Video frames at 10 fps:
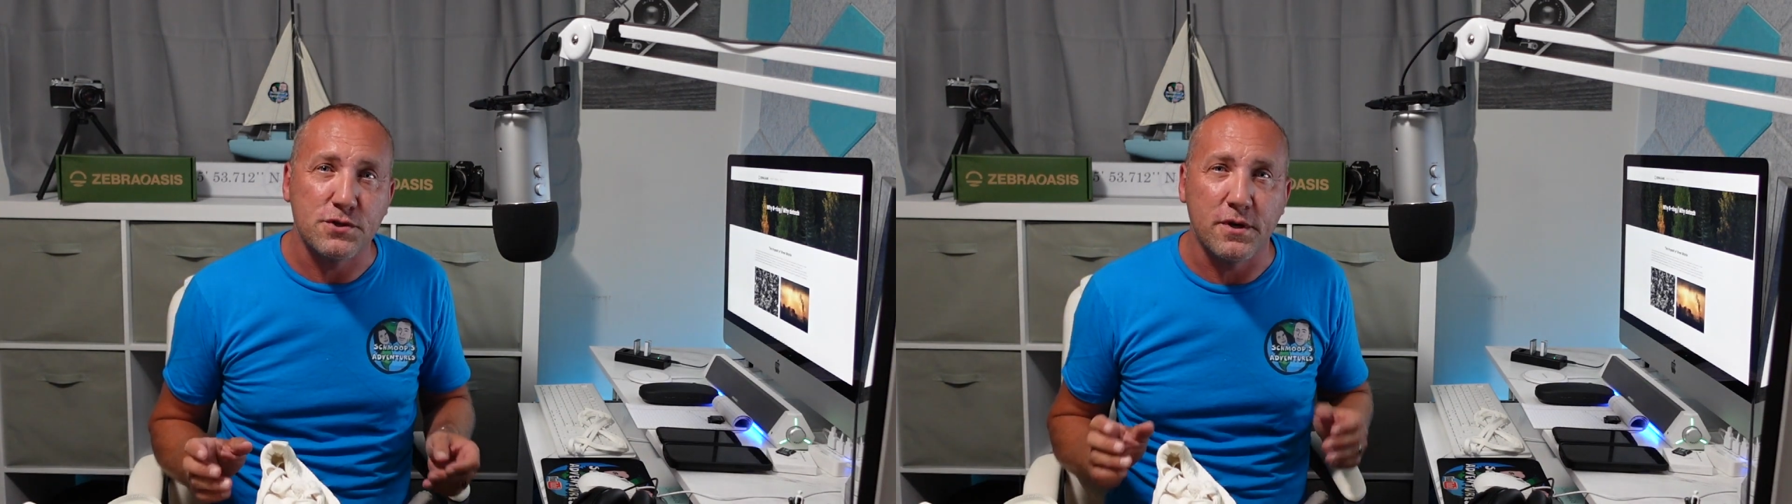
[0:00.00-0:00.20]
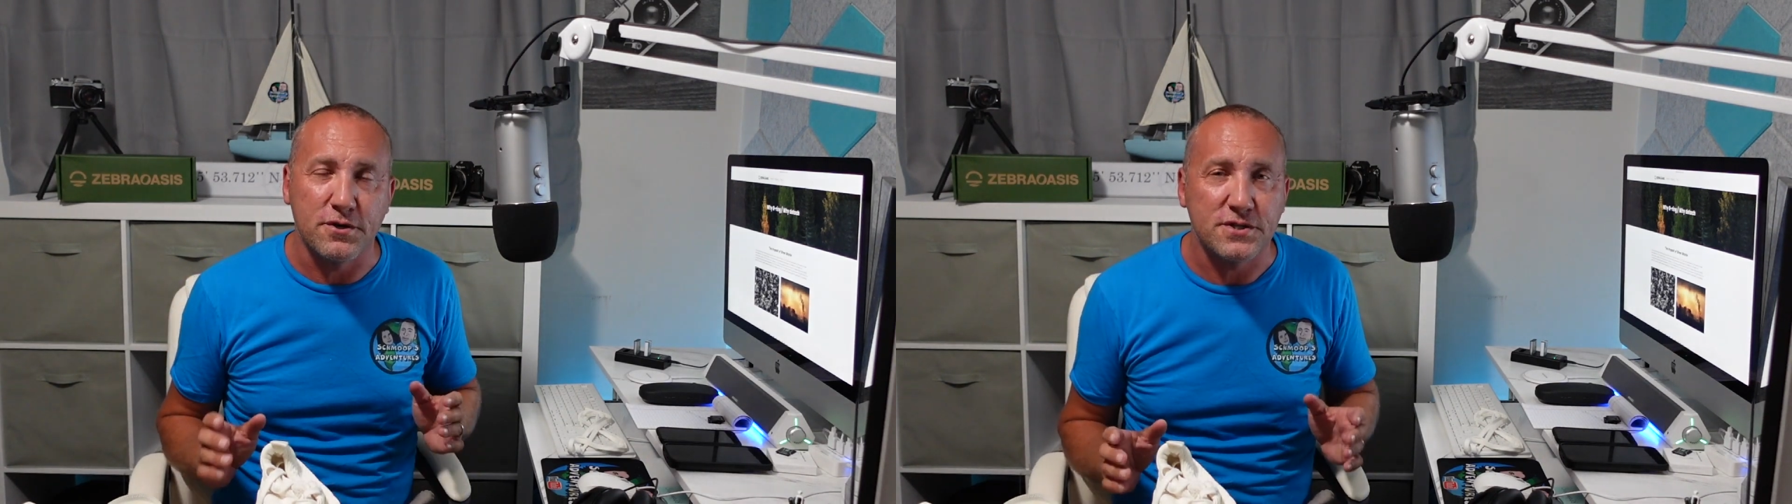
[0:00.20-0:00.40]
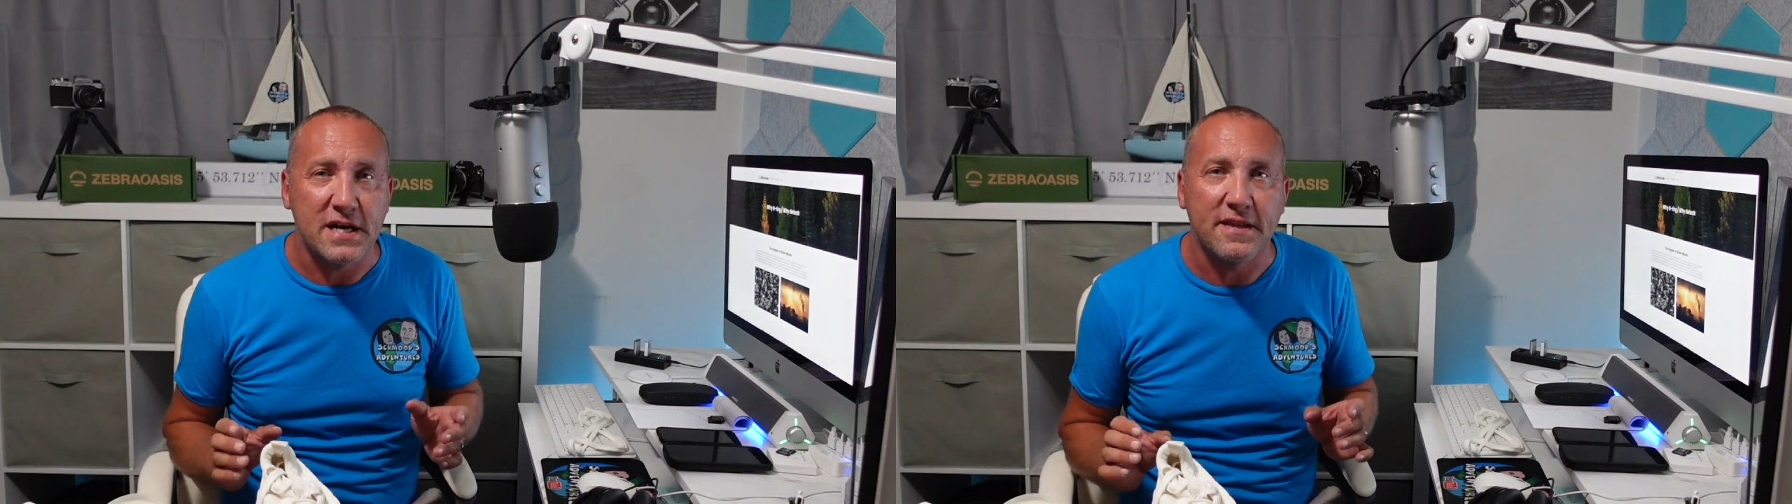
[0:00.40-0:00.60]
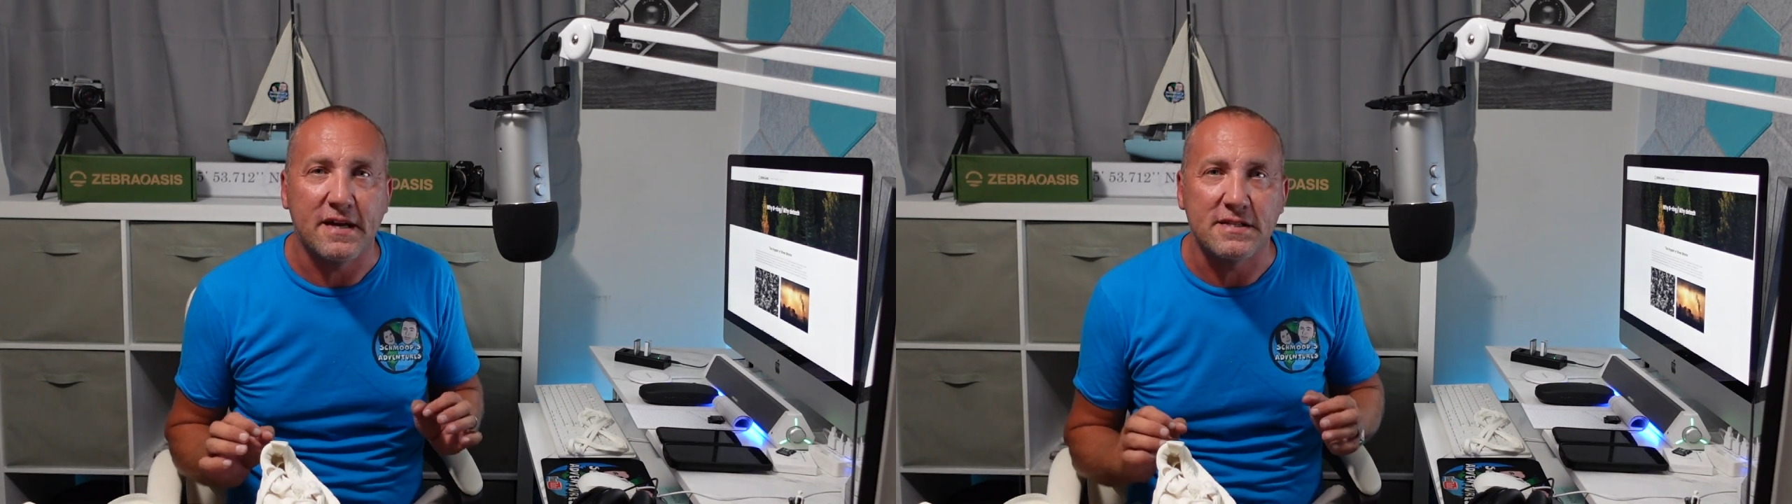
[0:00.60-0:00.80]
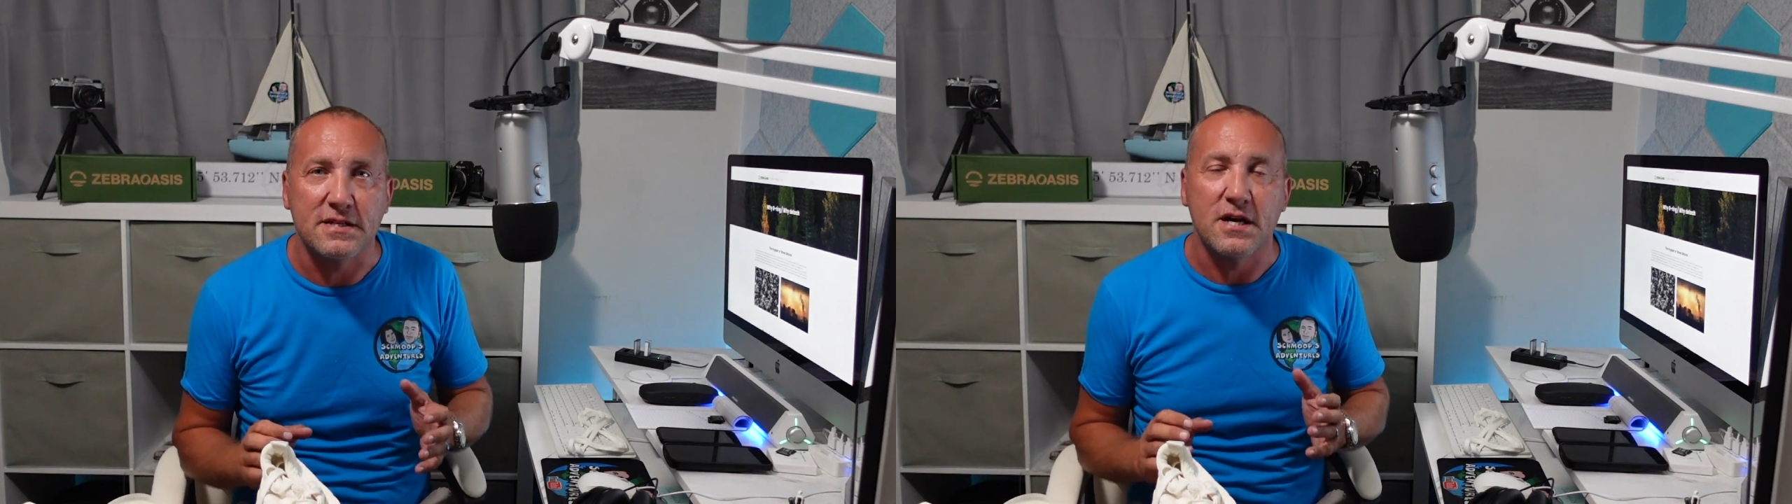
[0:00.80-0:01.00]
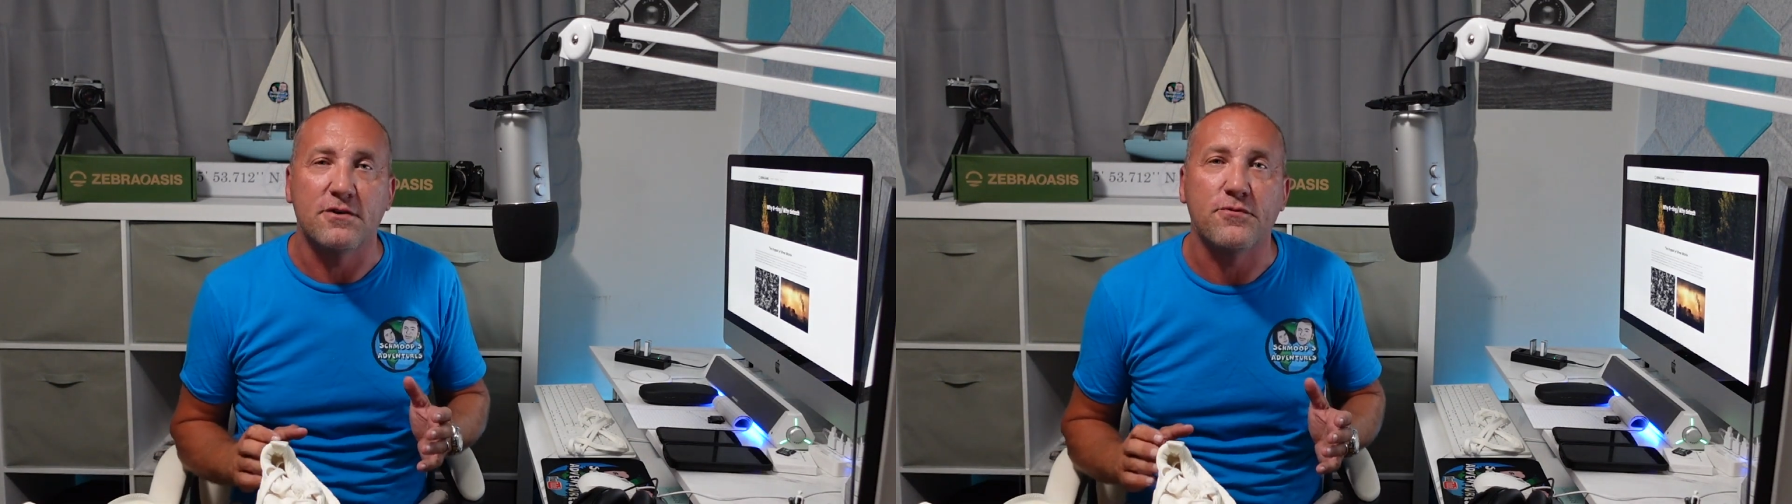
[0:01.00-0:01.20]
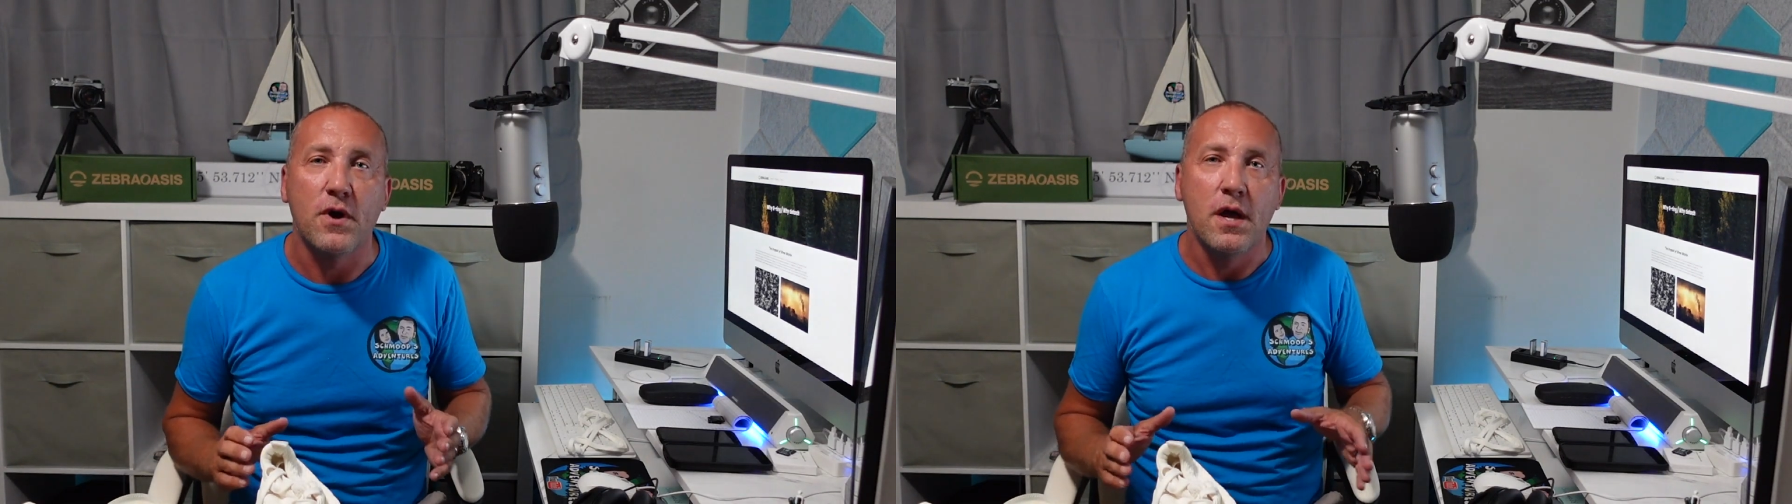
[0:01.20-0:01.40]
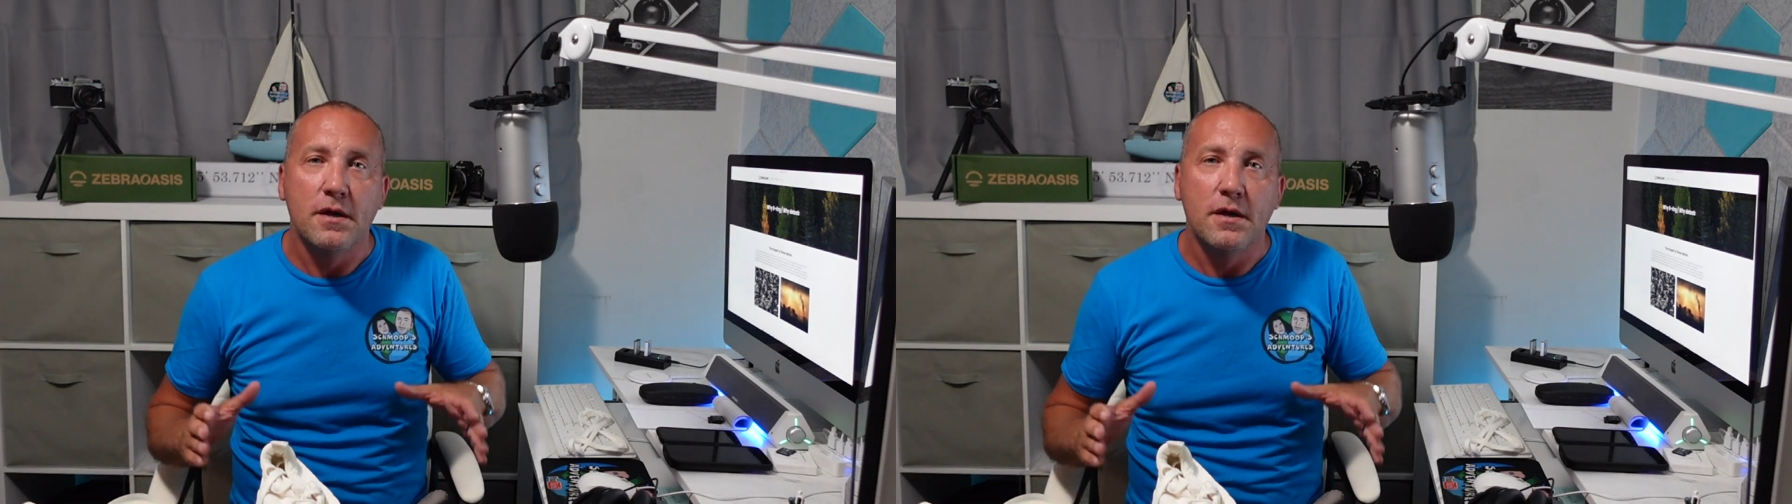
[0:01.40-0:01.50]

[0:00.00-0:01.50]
You understand that's enough